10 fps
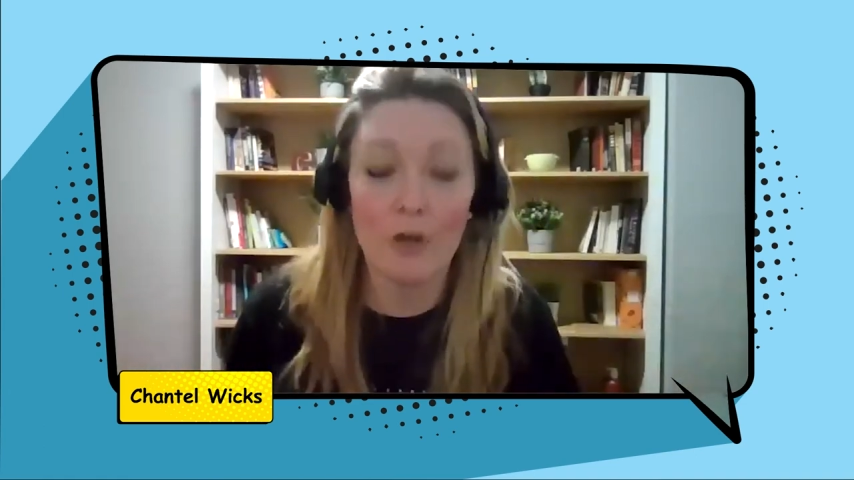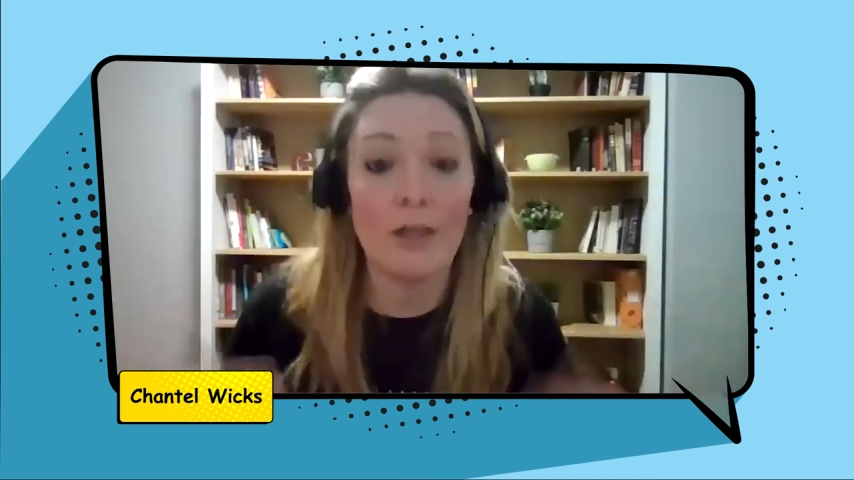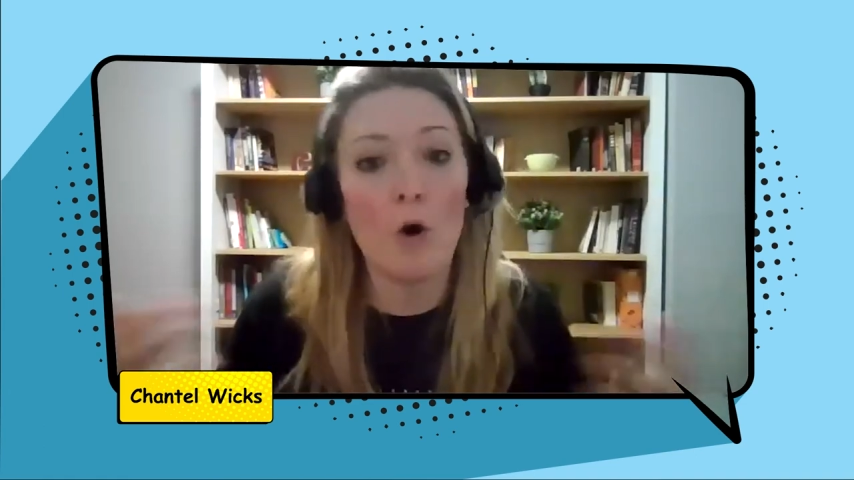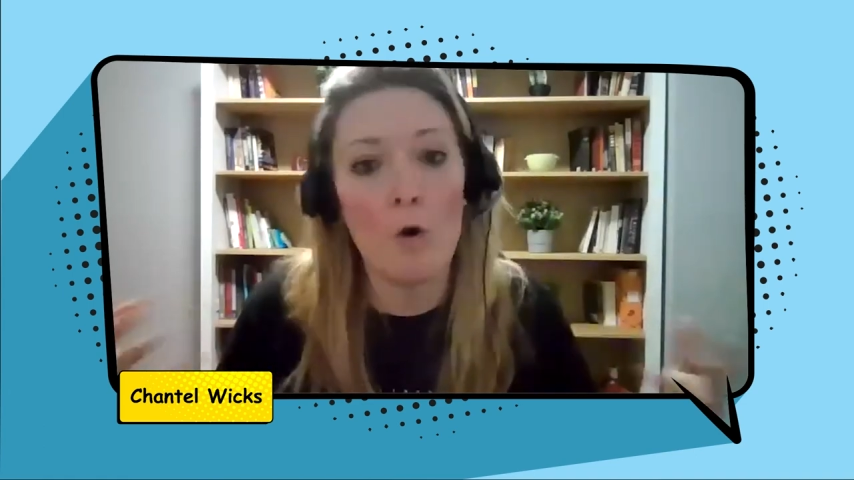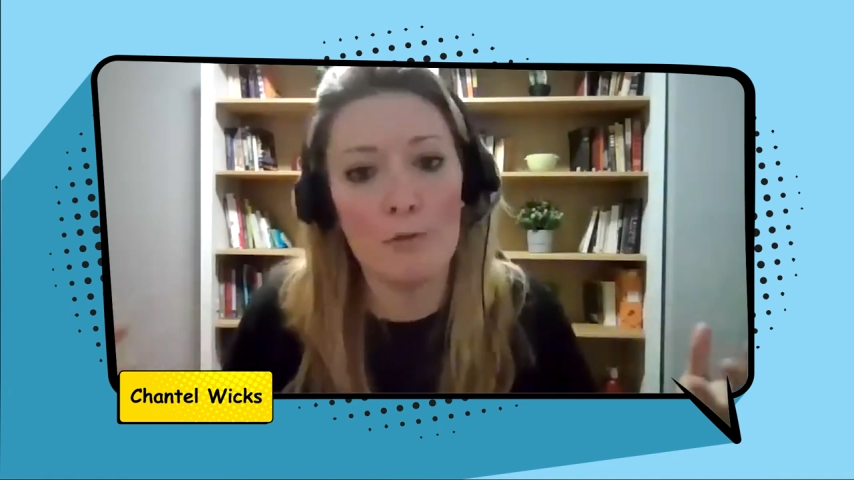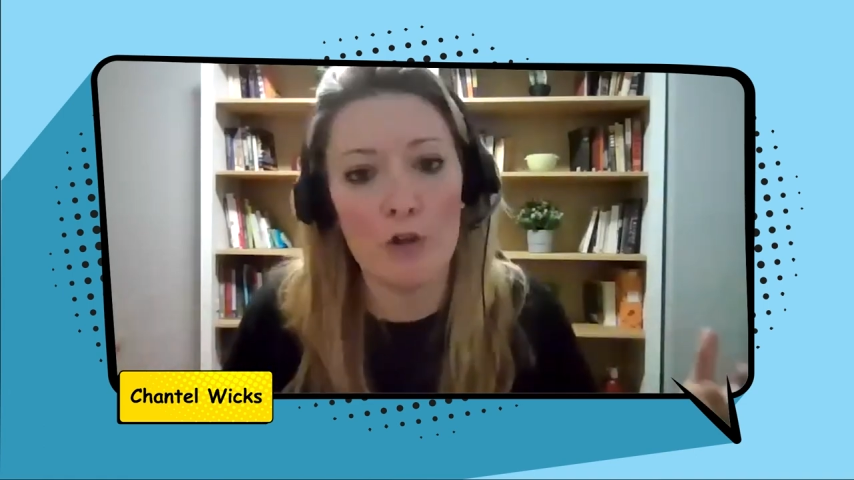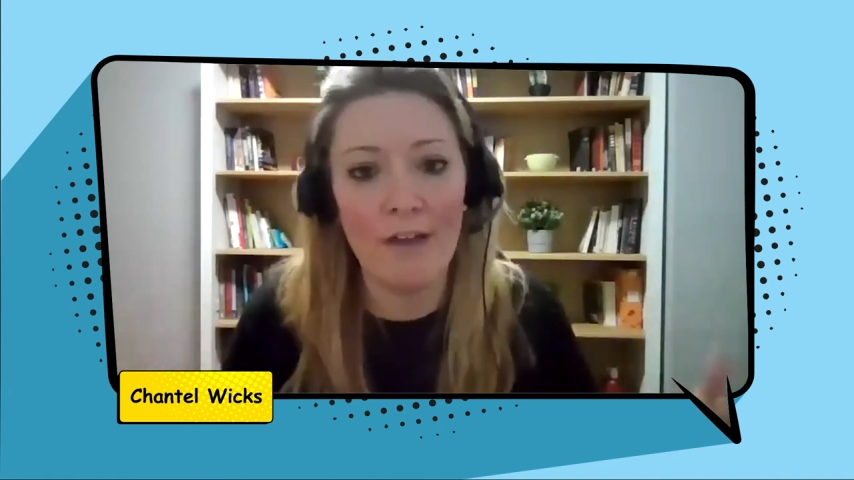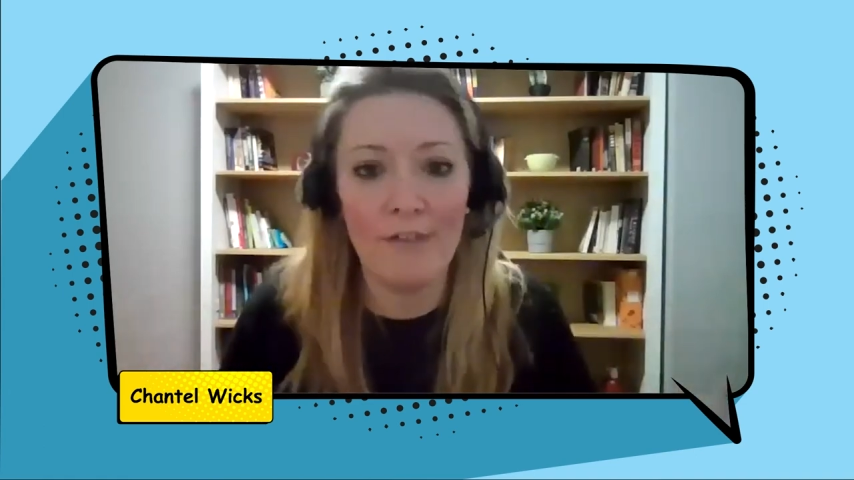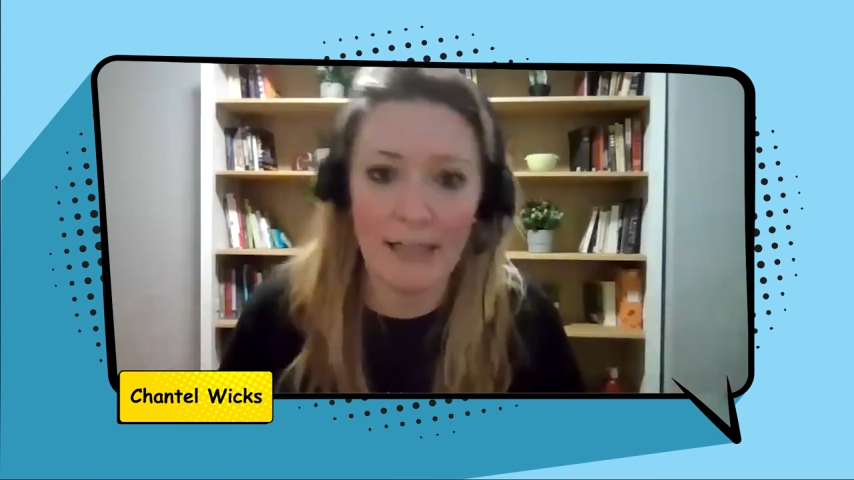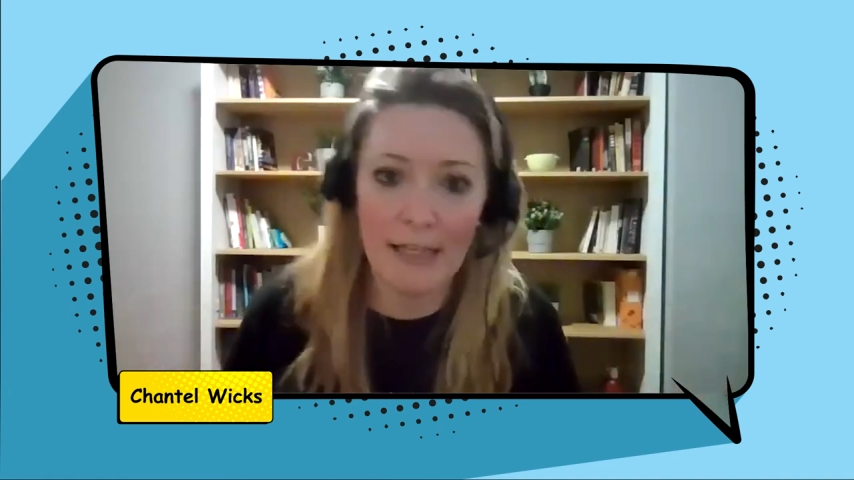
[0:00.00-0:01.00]
like, oh, I'm
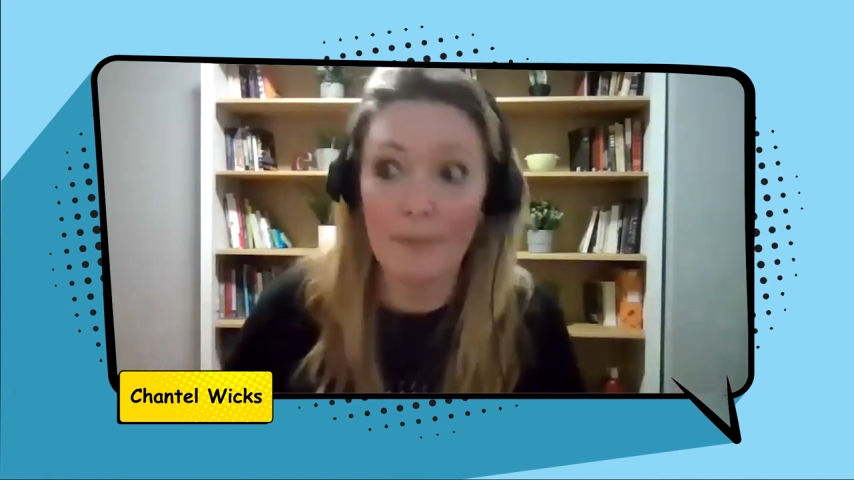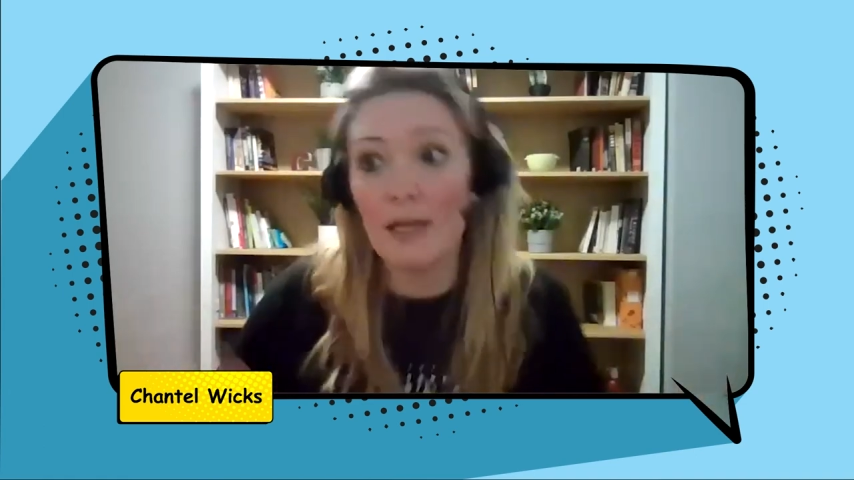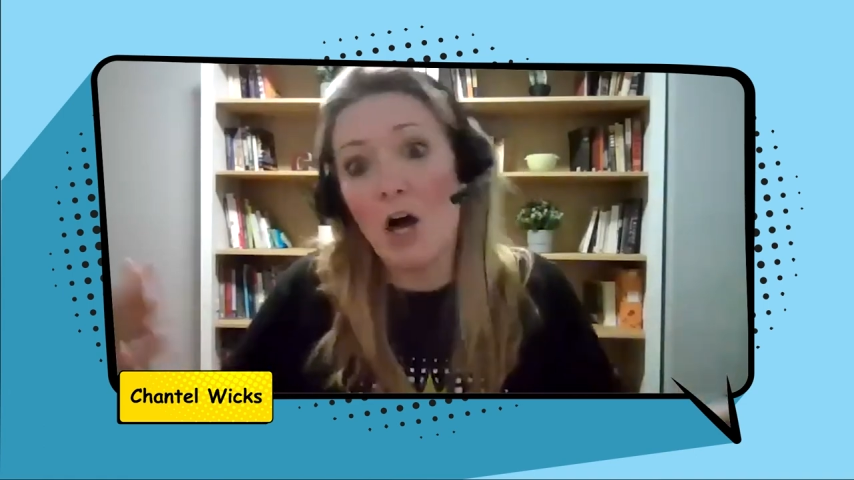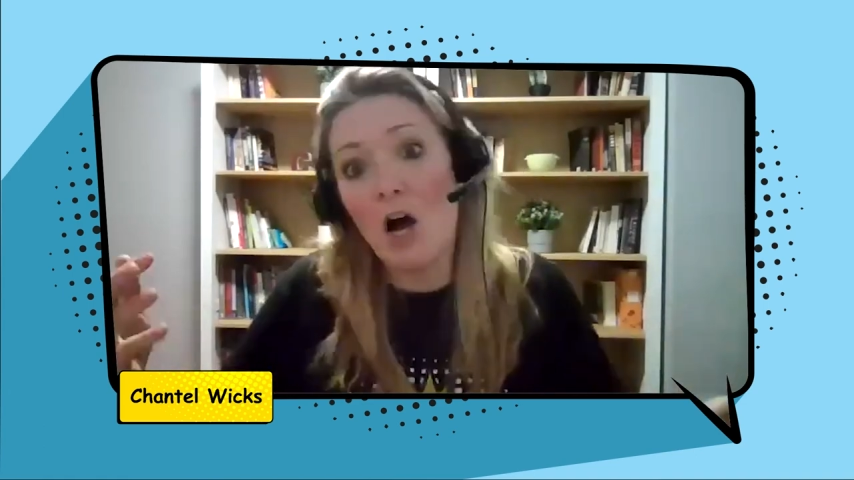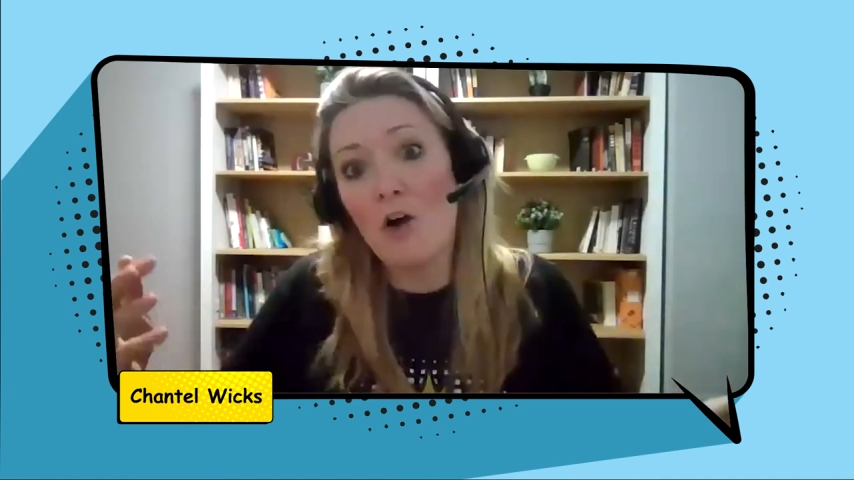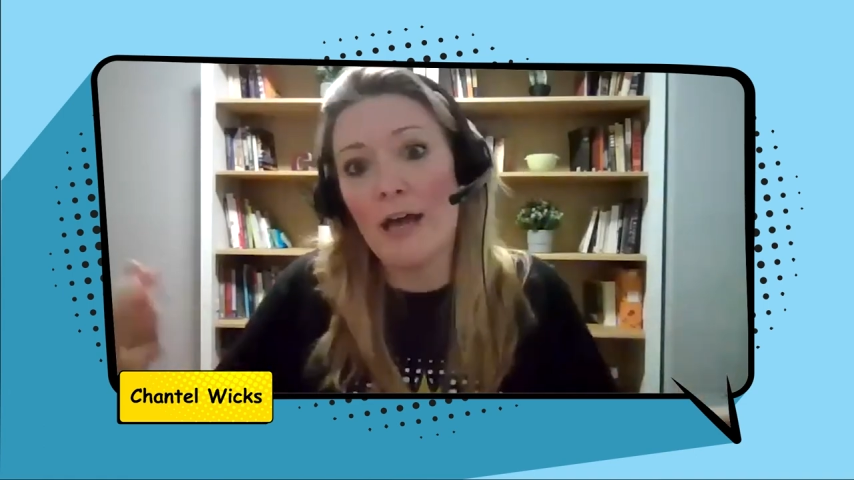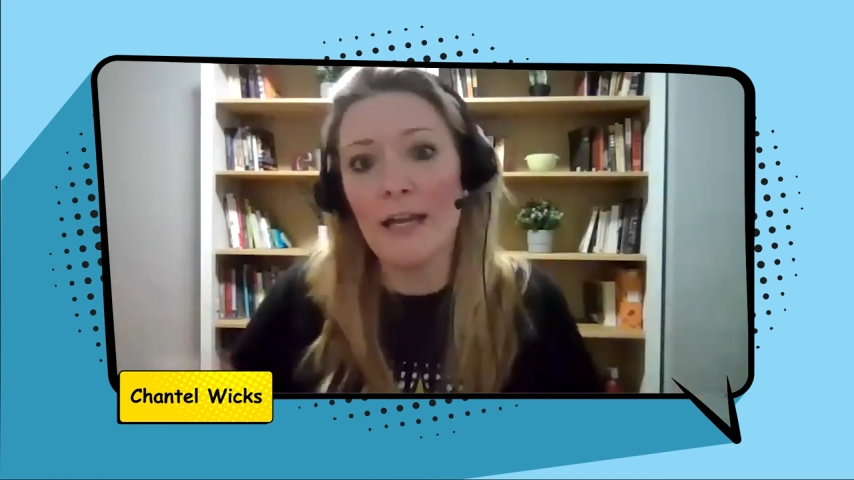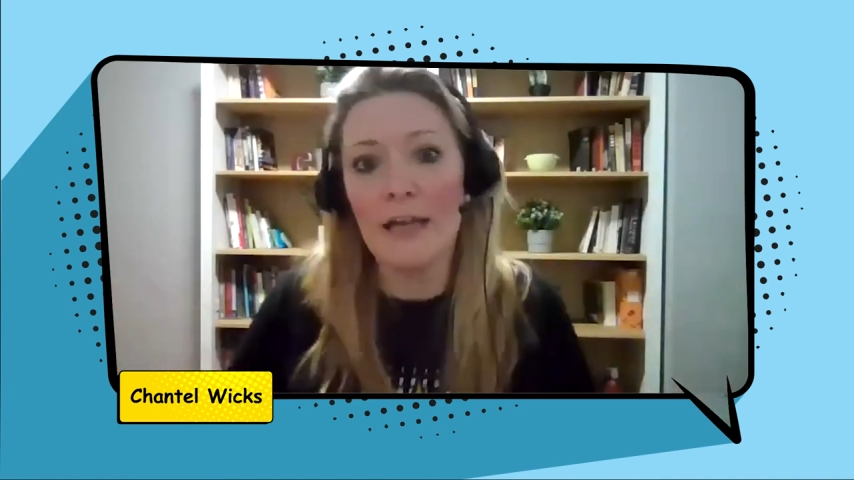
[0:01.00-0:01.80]
driving. And they'd be like, okay,